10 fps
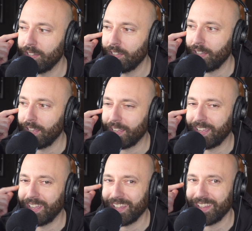like
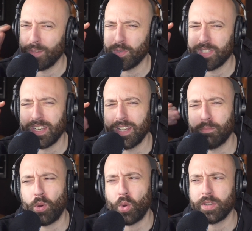there wasn't an
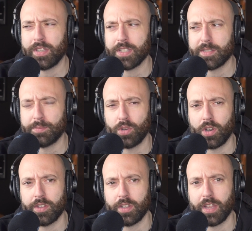importance put
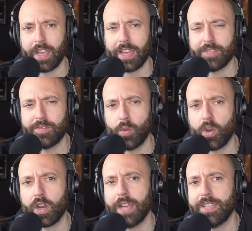on the, like, as if the
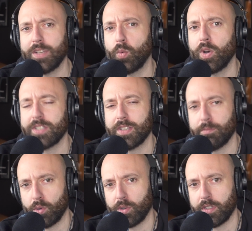work I did wasn't
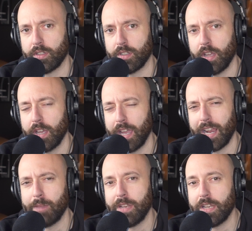important. And
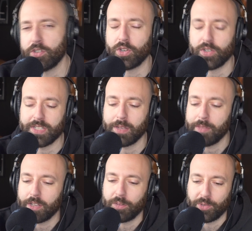I mean, sure, some of
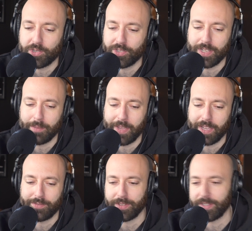the commercials I
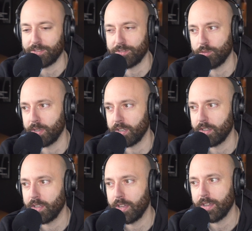make for these stupid
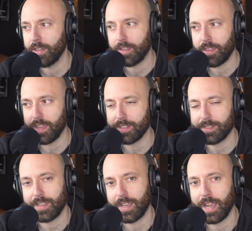
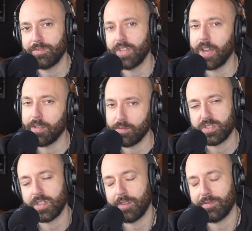things, like I've done
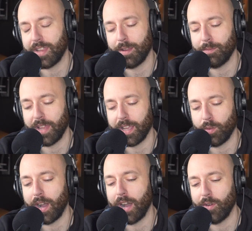stuff that I'm like,
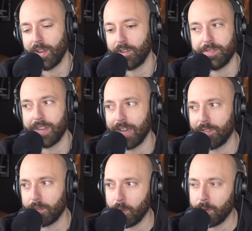wow, I don't even have it
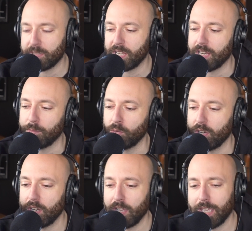on my website
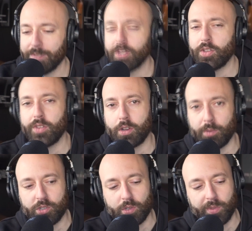anymore. Even though the
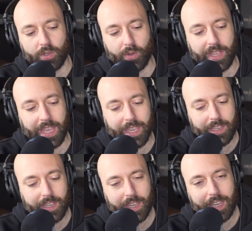commercial was okay,
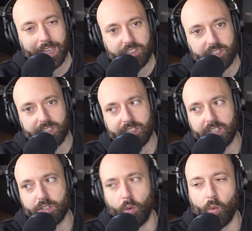it's just
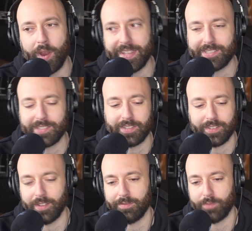such a waste
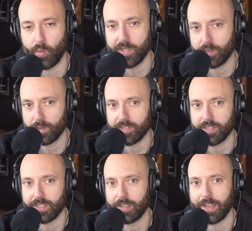of
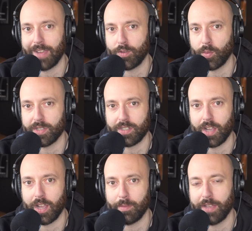resources and everyone's
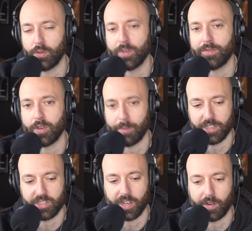time. I do it for a
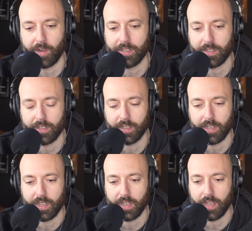paycheck, right?
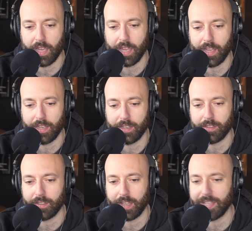
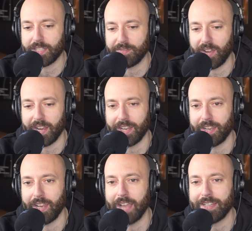And that's fine.
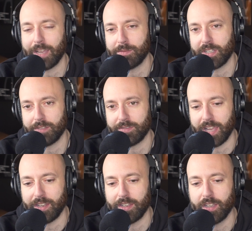And 9 times out of
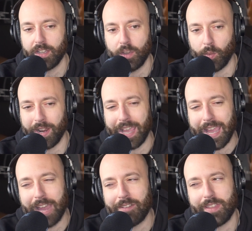10, when I
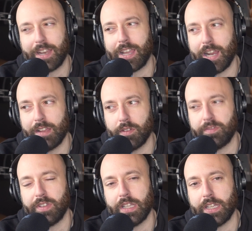have that kind of a
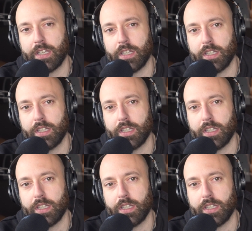feeling,